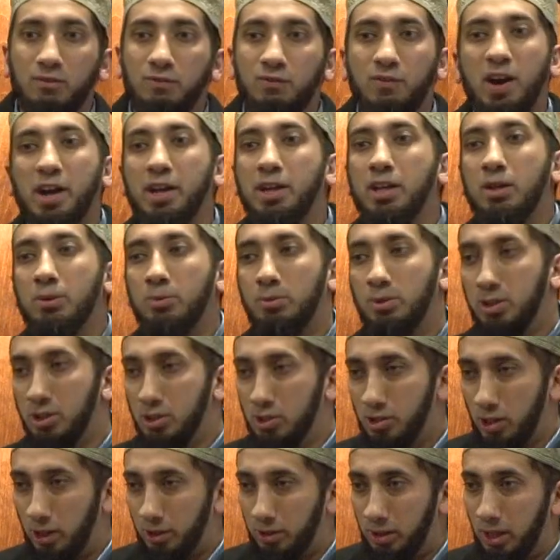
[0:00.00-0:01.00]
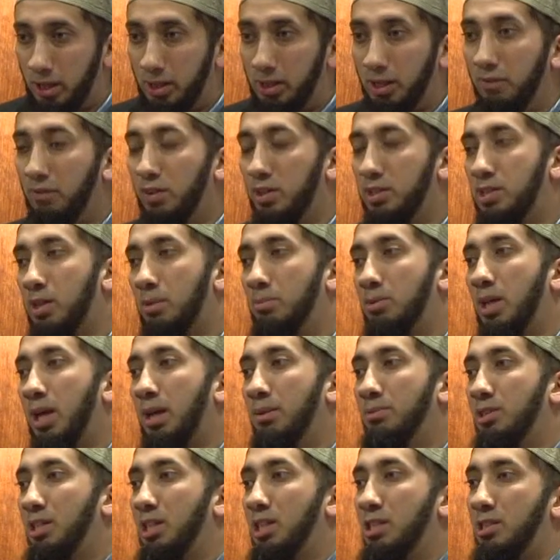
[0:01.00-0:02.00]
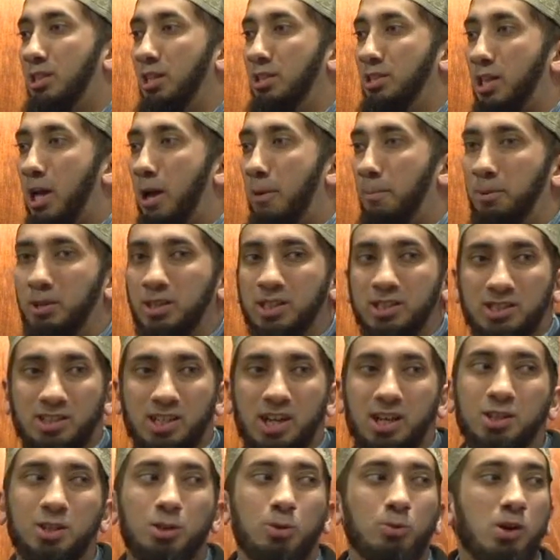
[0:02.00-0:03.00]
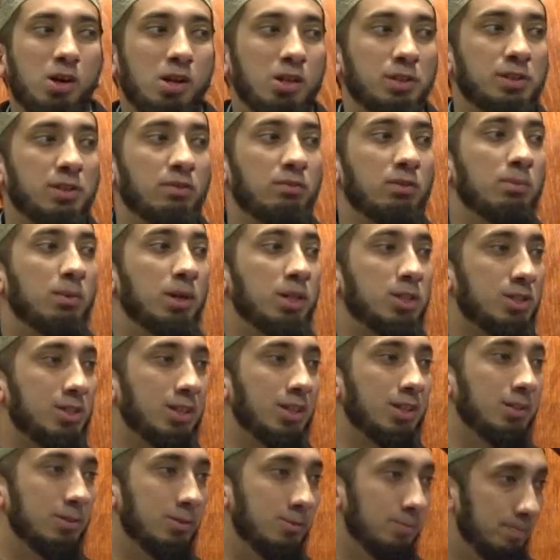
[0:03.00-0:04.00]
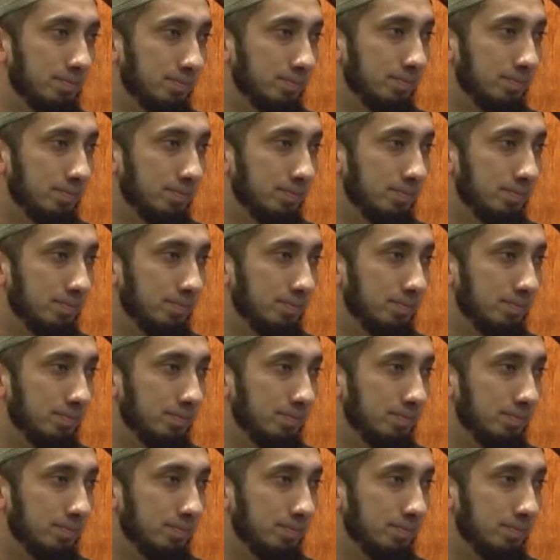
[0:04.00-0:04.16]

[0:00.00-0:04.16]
fighting with each other, and even sometimes these things happen inside the walls of a masjid,